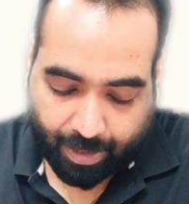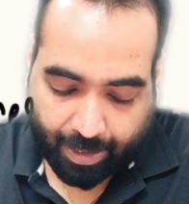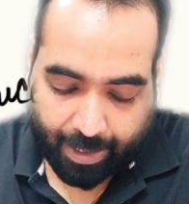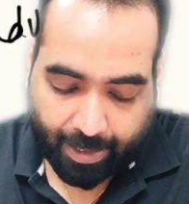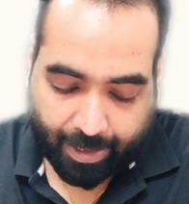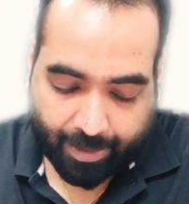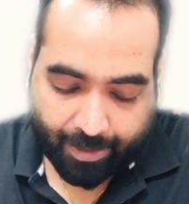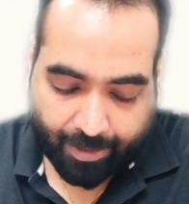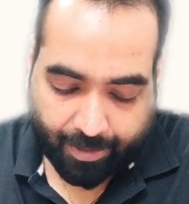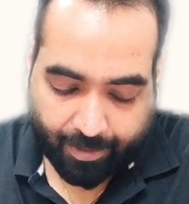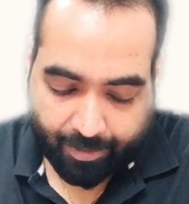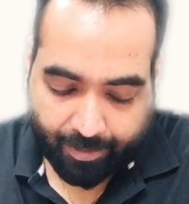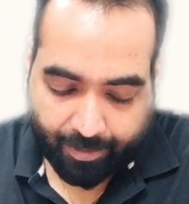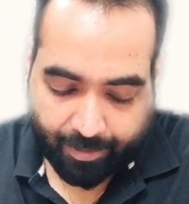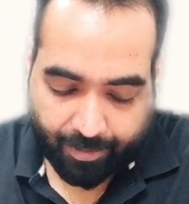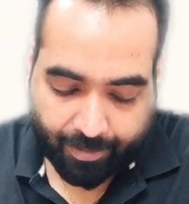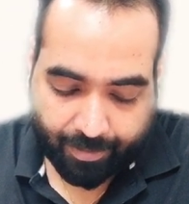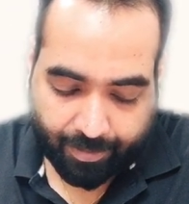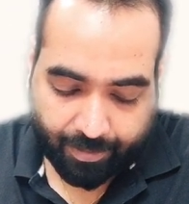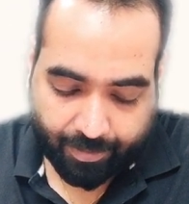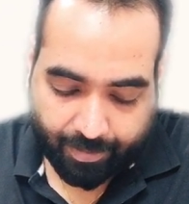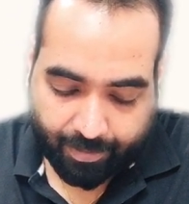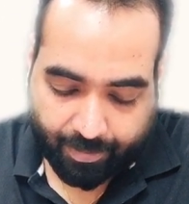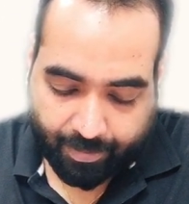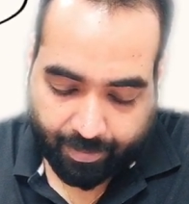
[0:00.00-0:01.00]
And
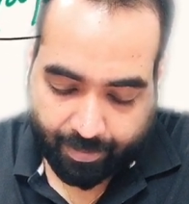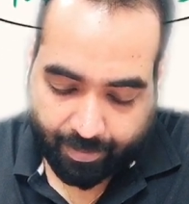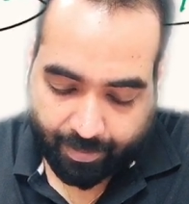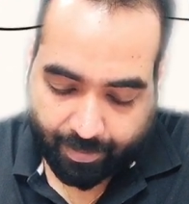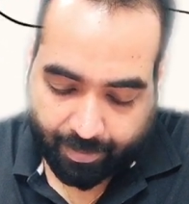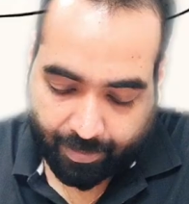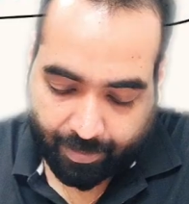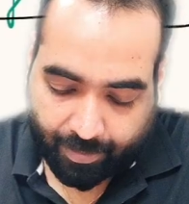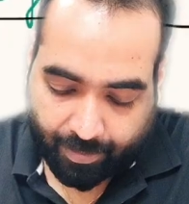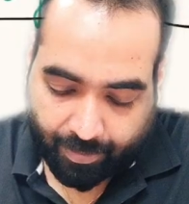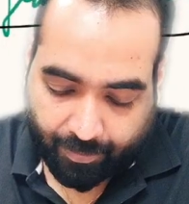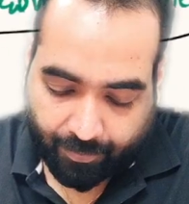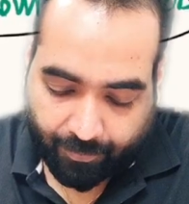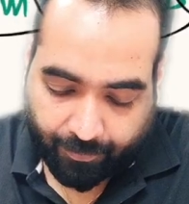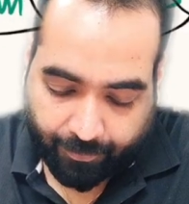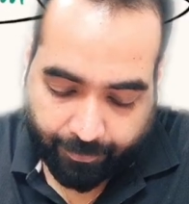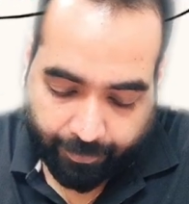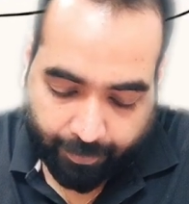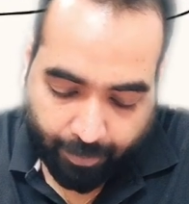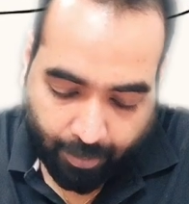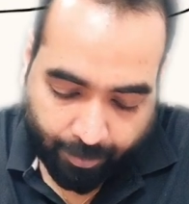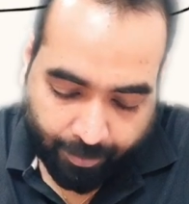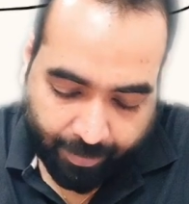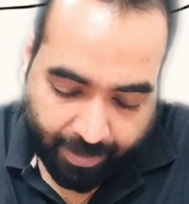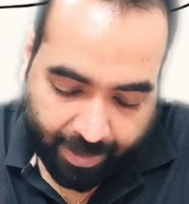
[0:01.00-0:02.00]

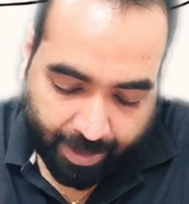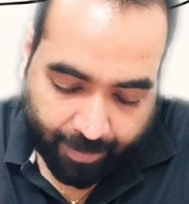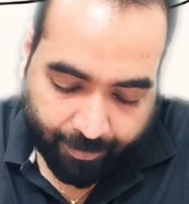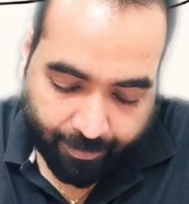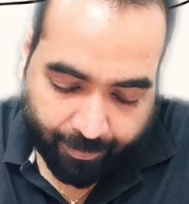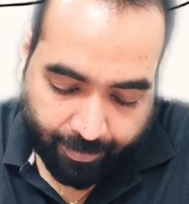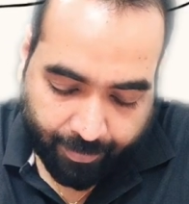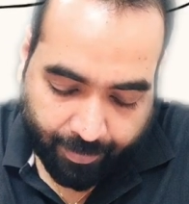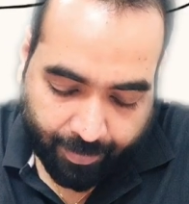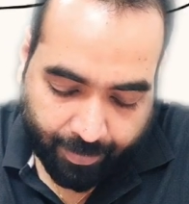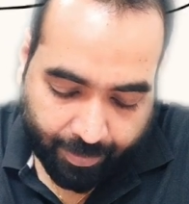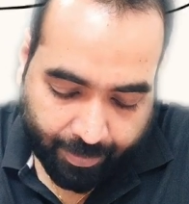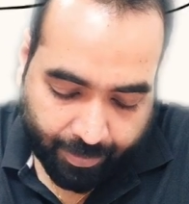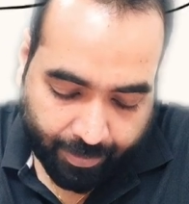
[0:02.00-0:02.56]
from them